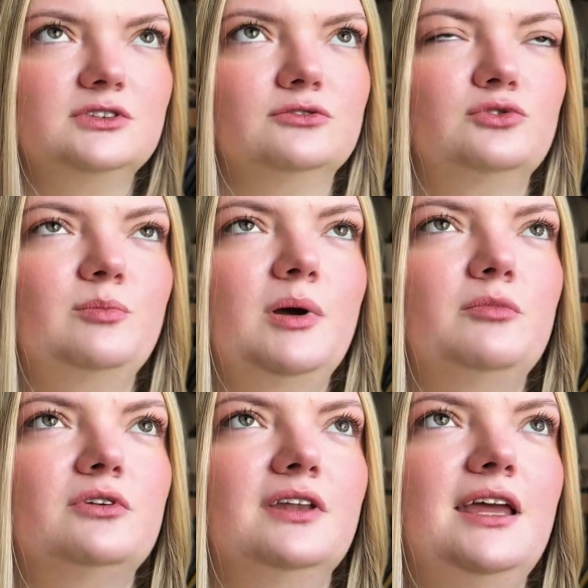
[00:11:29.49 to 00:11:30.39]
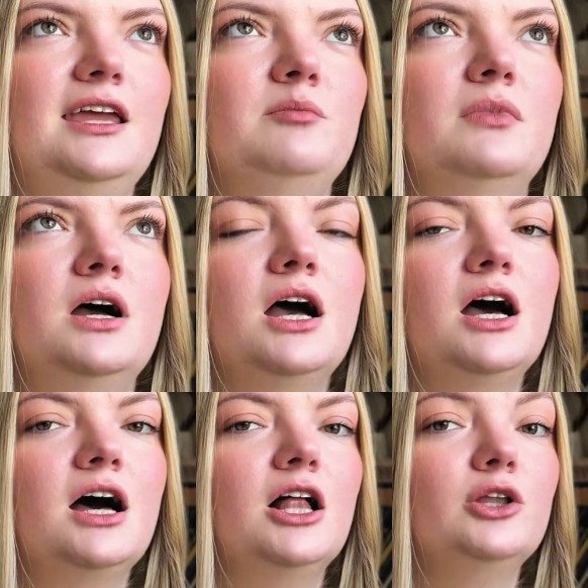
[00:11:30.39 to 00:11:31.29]
remember name,
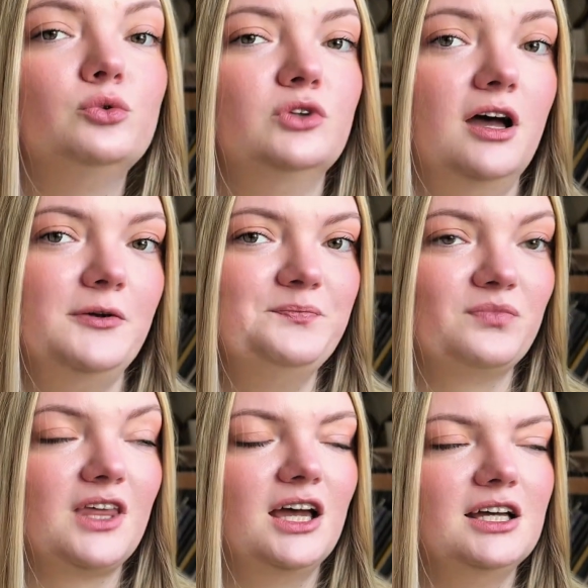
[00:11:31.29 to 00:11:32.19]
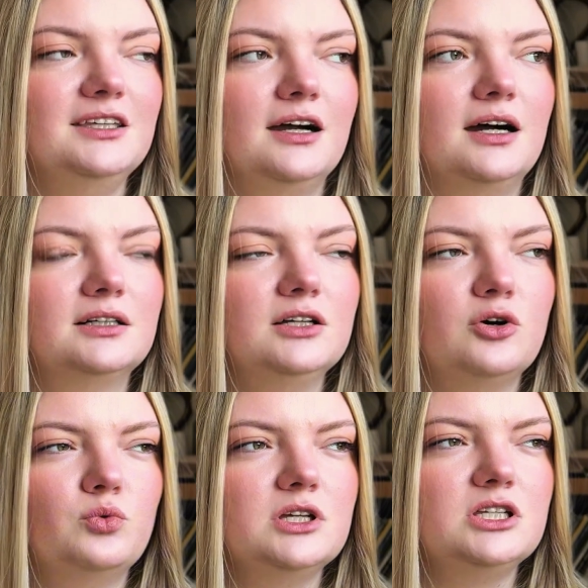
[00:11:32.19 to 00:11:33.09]
Luna yarn,
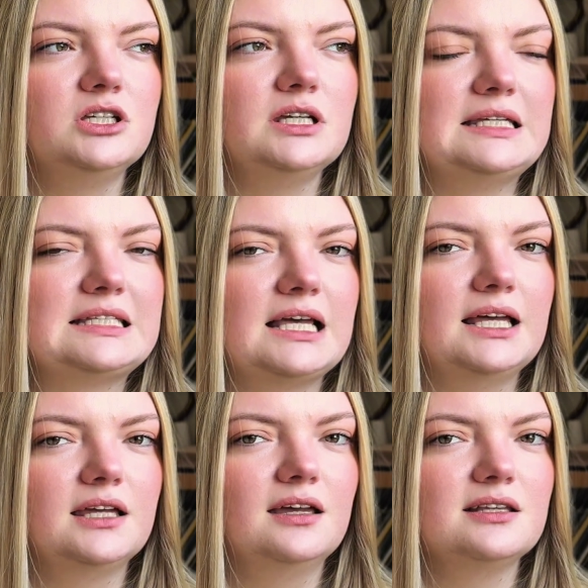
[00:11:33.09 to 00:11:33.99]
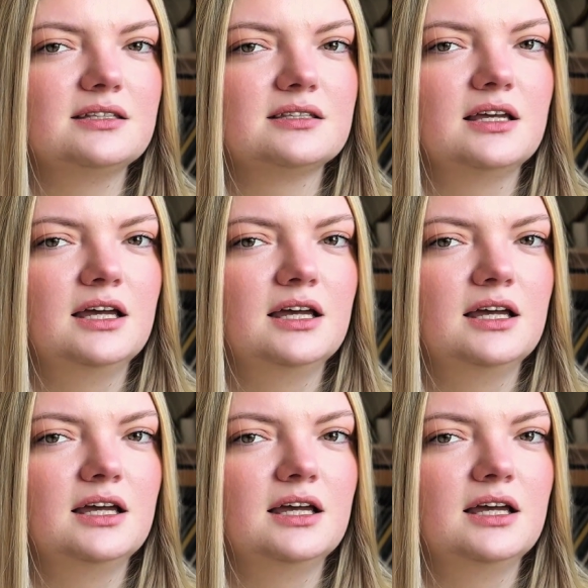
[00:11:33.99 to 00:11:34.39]
which is, I guess,